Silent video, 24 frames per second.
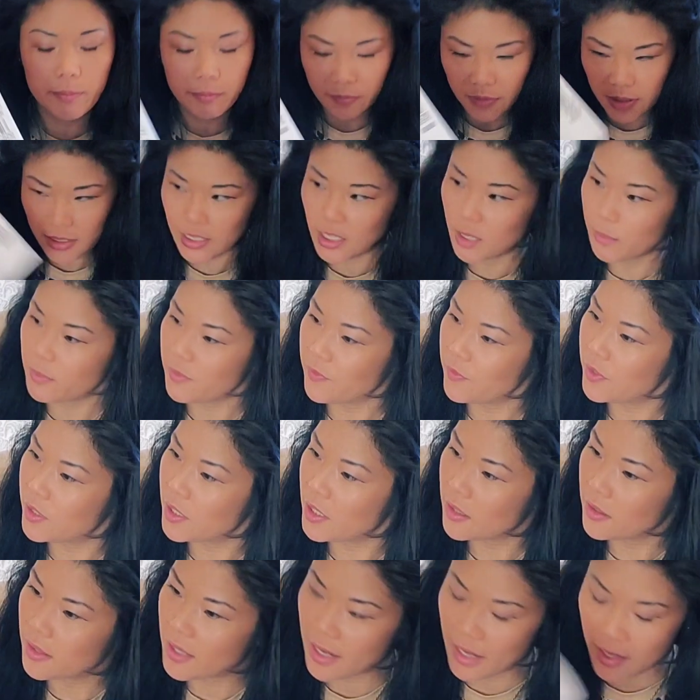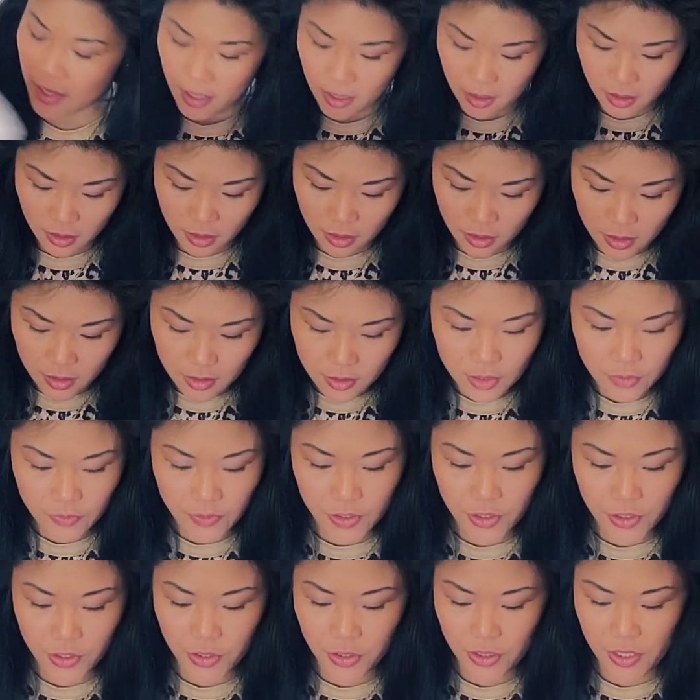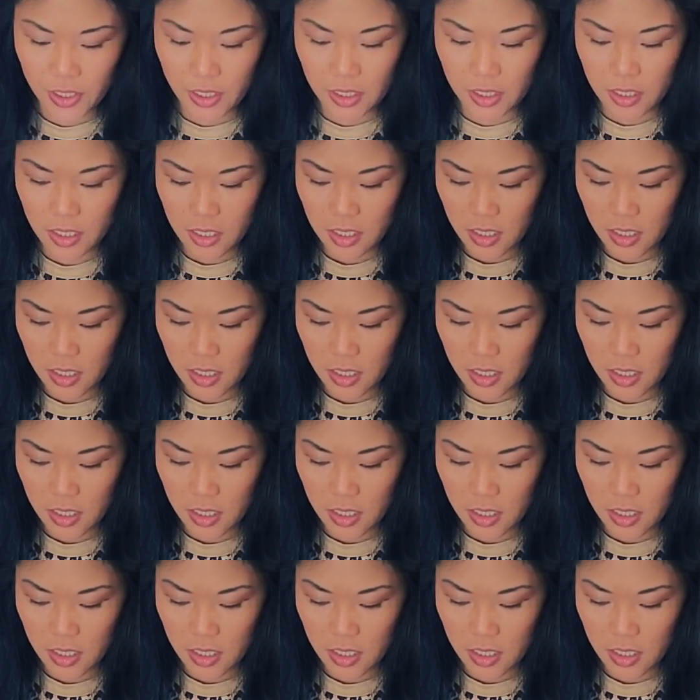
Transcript: slip if you need that to return it.